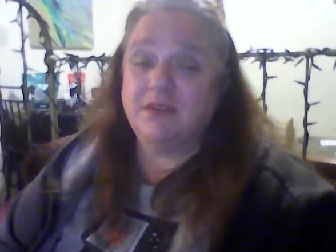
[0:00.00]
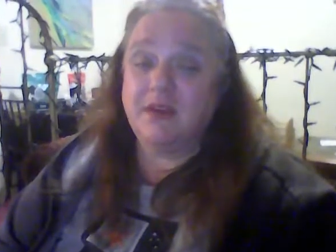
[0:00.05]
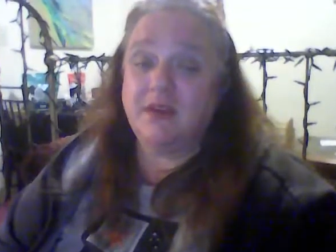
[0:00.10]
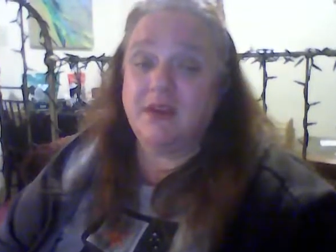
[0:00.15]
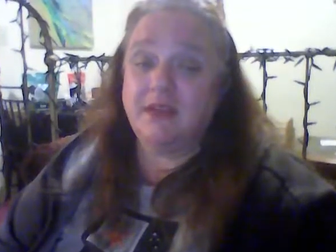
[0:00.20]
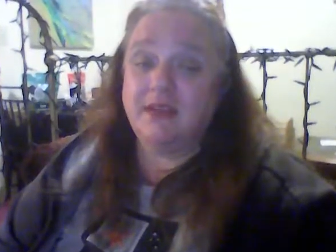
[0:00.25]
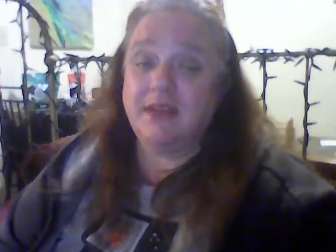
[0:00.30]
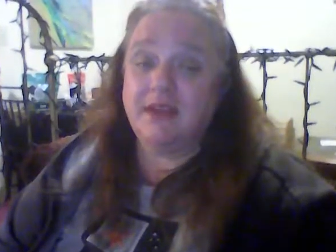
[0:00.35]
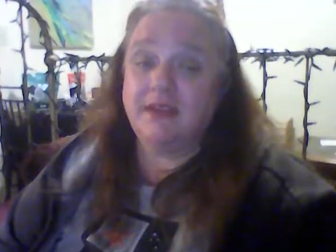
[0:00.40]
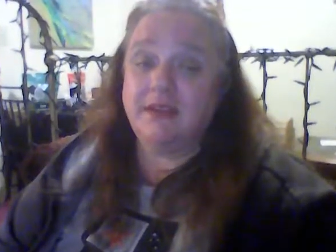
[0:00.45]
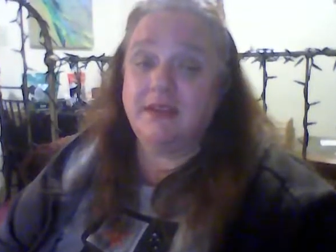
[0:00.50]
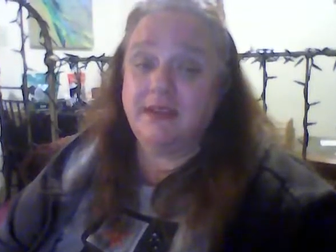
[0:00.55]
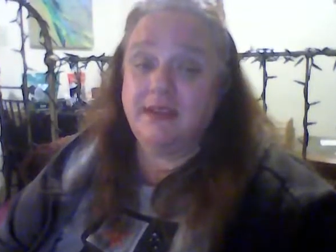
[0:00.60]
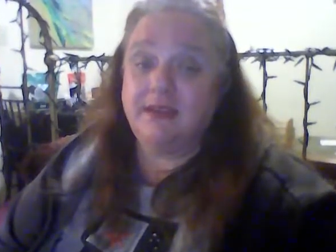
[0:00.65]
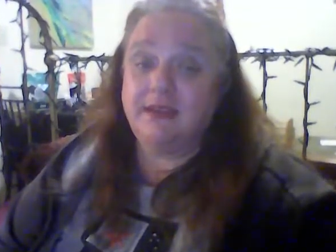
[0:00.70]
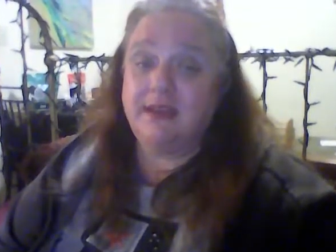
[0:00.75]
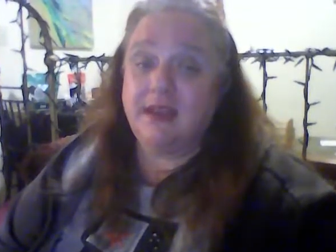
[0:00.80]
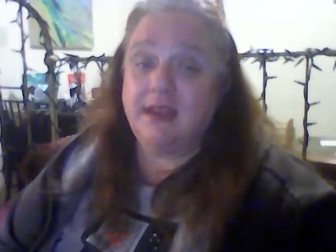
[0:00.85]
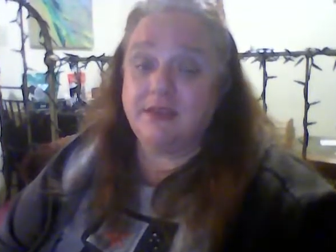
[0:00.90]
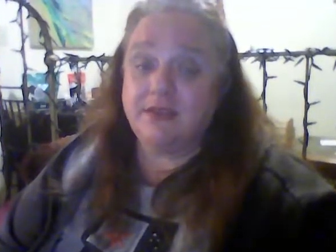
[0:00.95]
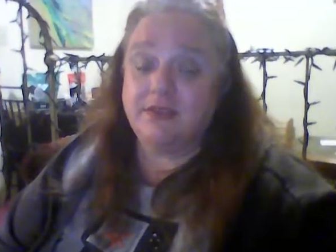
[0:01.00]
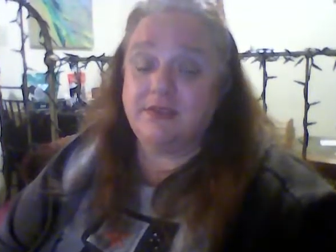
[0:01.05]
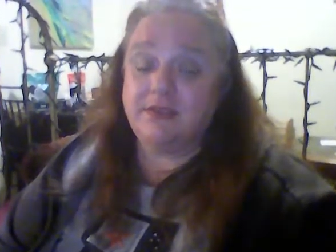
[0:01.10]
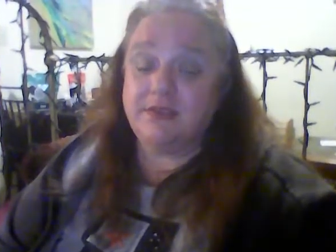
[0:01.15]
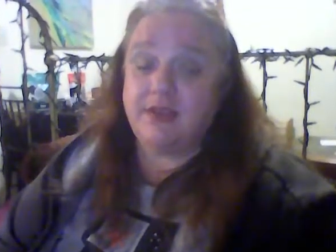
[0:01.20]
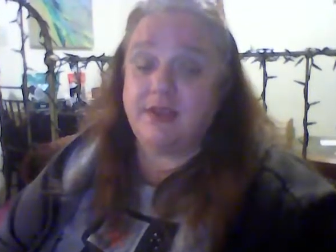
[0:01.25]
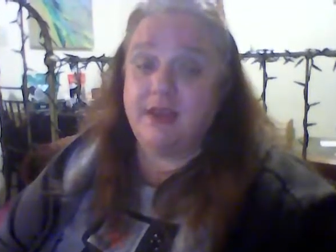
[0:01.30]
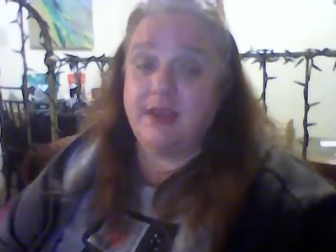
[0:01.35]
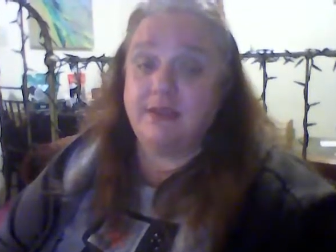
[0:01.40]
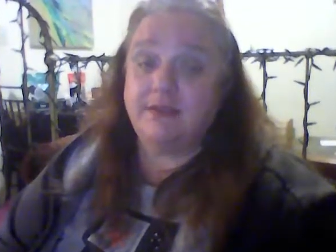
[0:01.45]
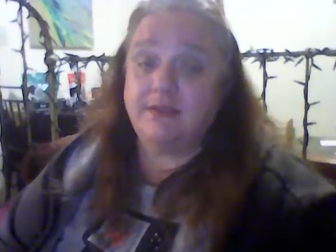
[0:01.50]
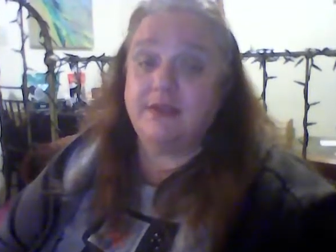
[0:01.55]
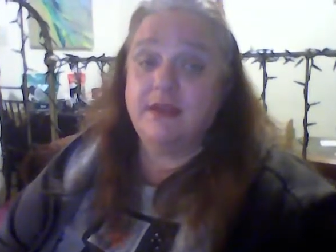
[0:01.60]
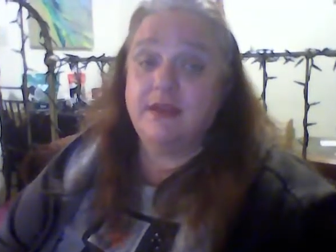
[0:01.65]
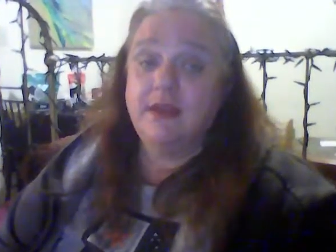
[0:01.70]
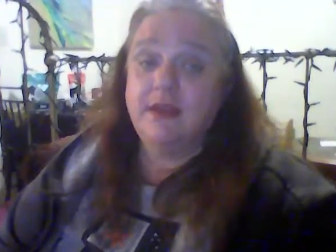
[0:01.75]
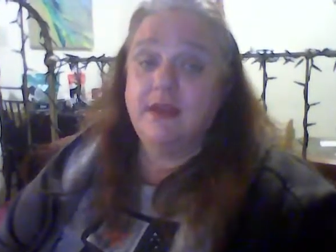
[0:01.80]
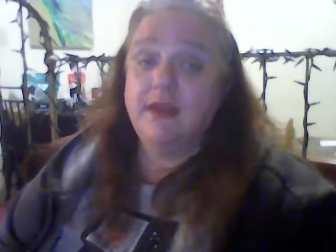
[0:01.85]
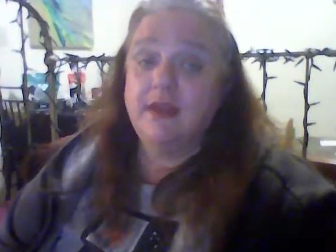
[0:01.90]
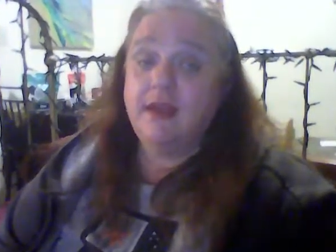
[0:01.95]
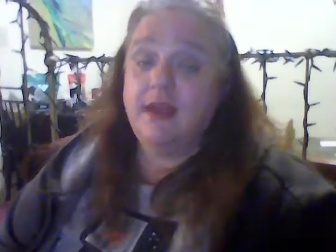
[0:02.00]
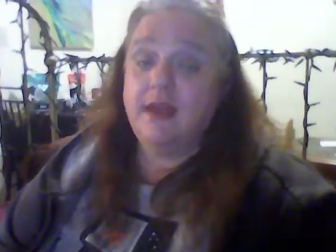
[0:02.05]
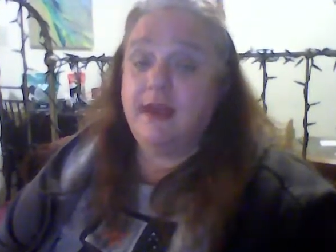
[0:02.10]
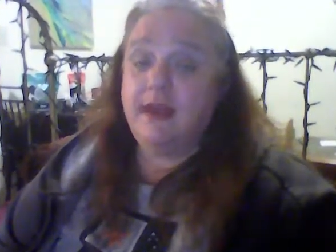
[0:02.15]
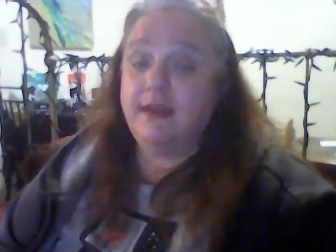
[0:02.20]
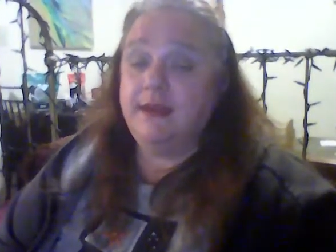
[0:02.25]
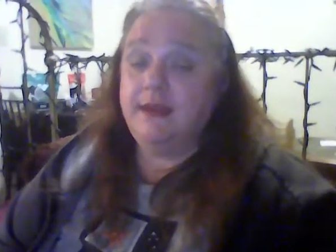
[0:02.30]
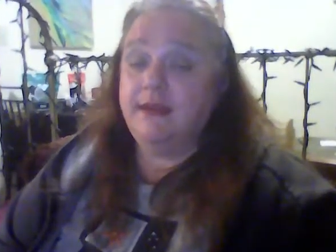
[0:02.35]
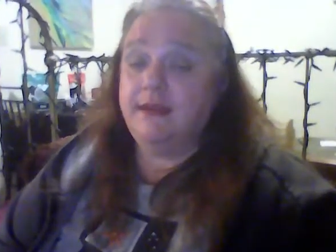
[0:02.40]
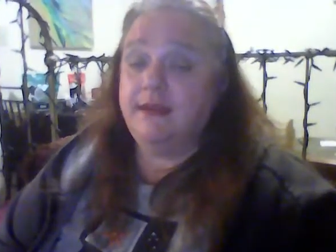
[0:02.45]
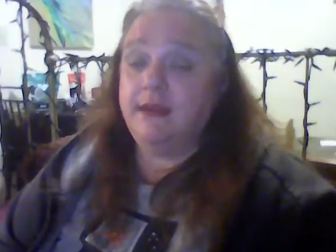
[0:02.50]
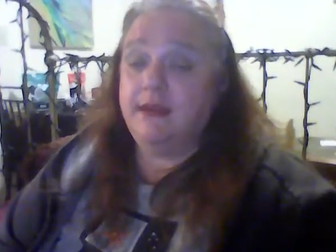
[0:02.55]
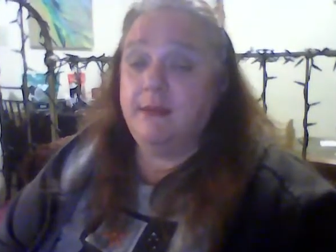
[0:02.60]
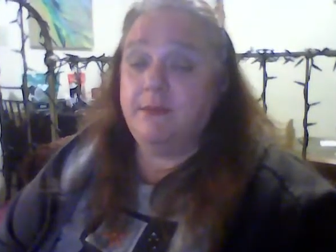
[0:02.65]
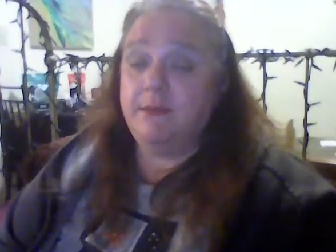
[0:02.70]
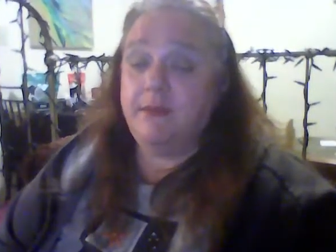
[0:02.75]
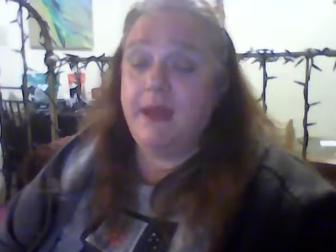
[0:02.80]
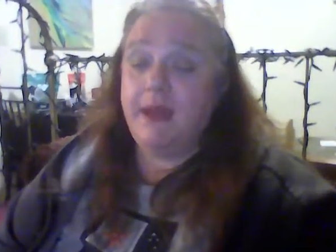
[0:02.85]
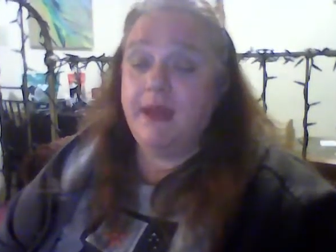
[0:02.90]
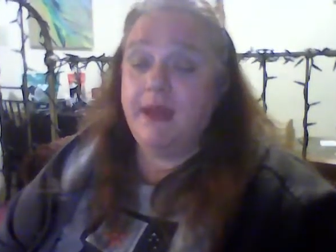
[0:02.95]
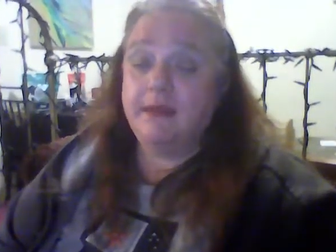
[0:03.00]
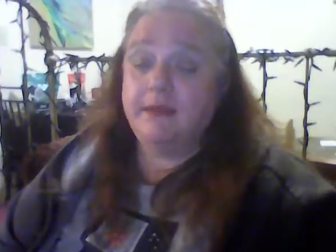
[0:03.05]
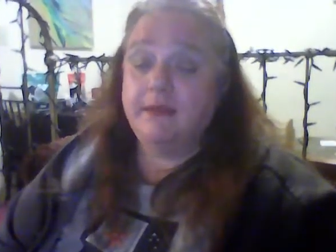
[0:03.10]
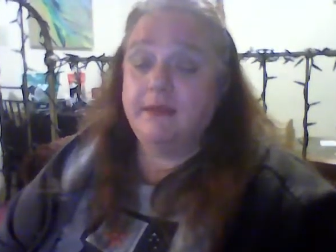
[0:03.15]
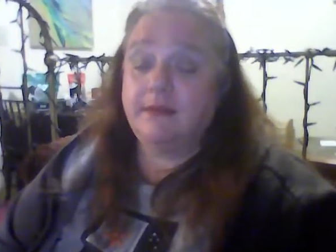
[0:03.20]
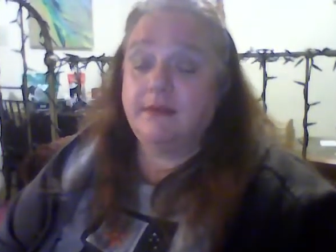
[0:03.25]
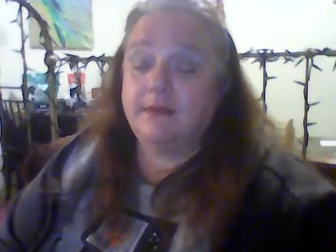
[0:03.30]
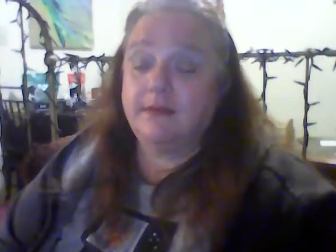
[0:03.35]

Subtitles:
So I like need to exercise, and I need to get back